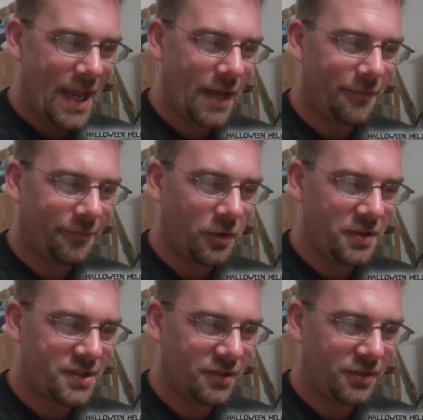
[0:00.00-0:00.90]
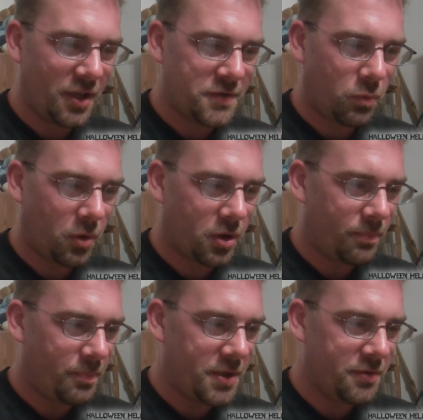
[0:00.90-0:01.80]
and furnace does
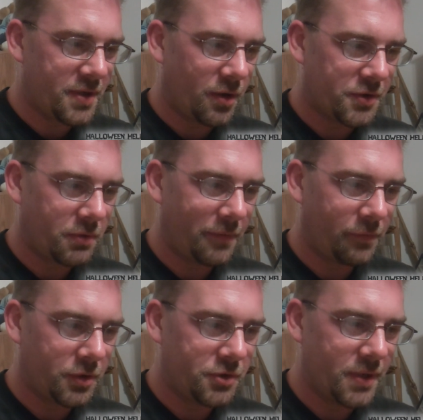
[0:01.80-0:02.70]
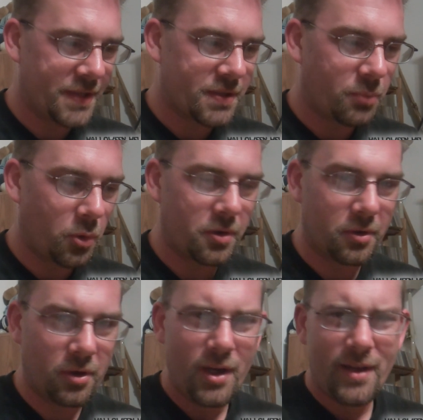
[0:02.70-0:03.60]
work, but you can also refer to it as a boiler.